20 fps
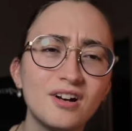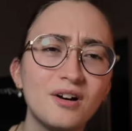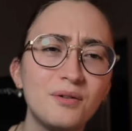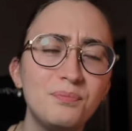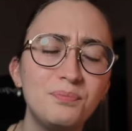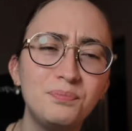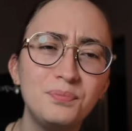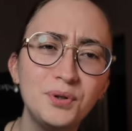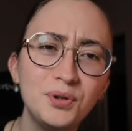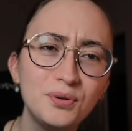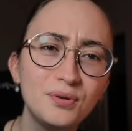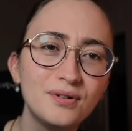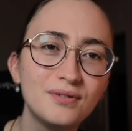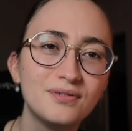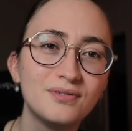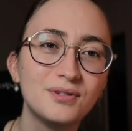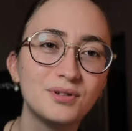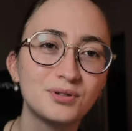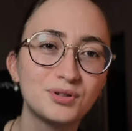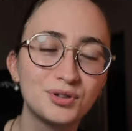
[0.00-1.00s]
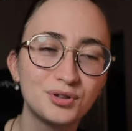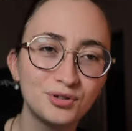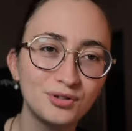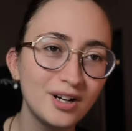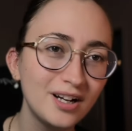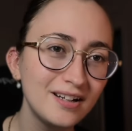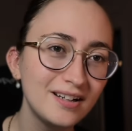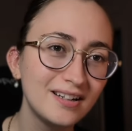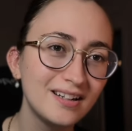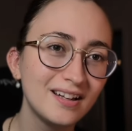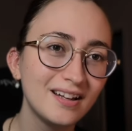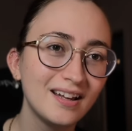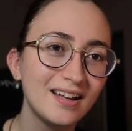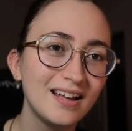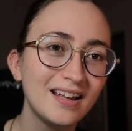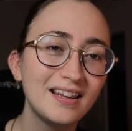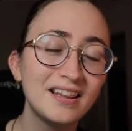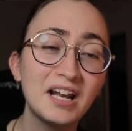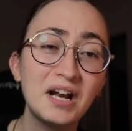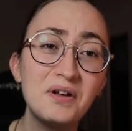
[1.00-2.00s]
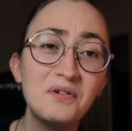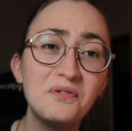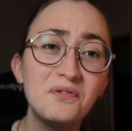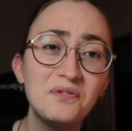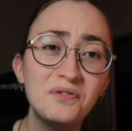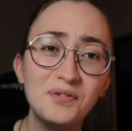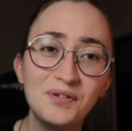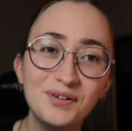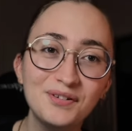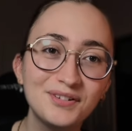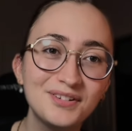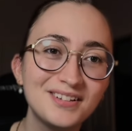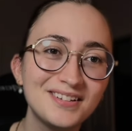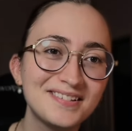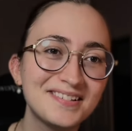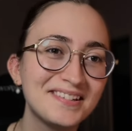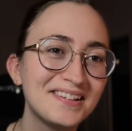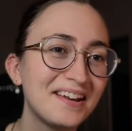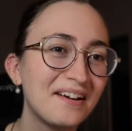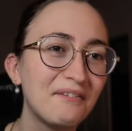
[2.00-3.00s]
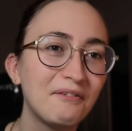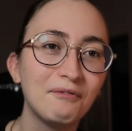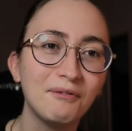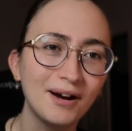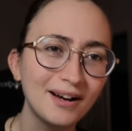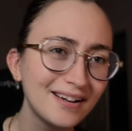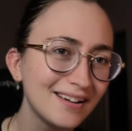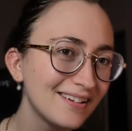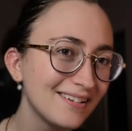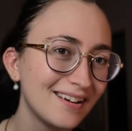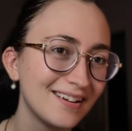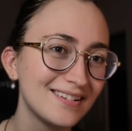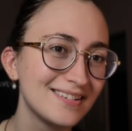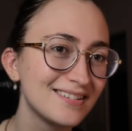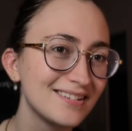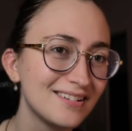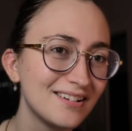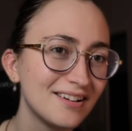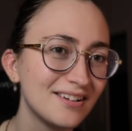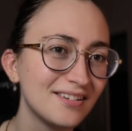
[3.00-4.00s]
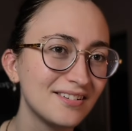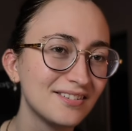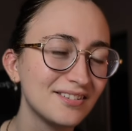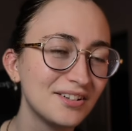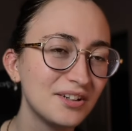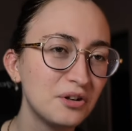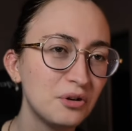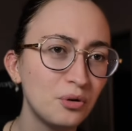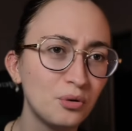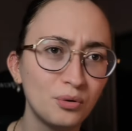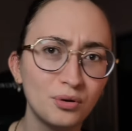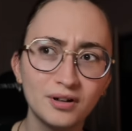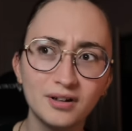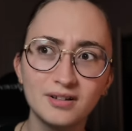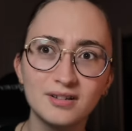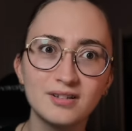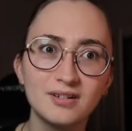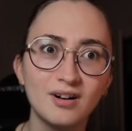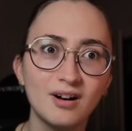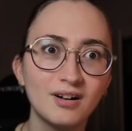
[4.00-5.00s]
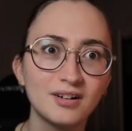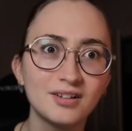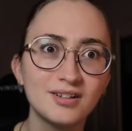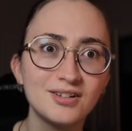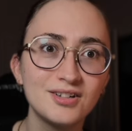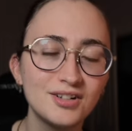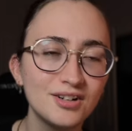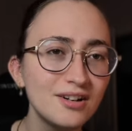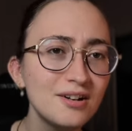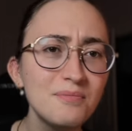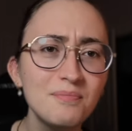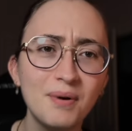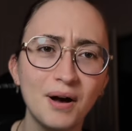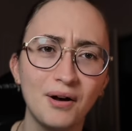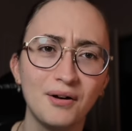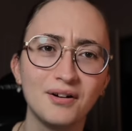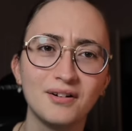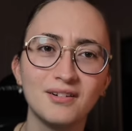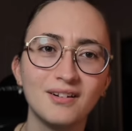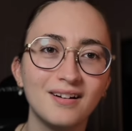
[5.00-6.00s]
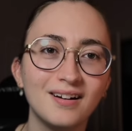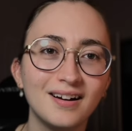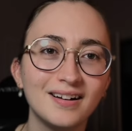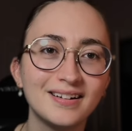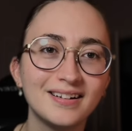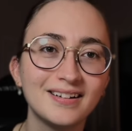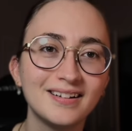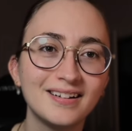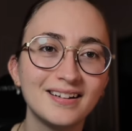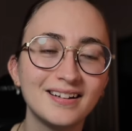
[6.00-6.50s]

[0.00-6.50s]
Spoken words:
a beautiful trait that I feel doesn't get recognized enough or gets talked shit about a lot.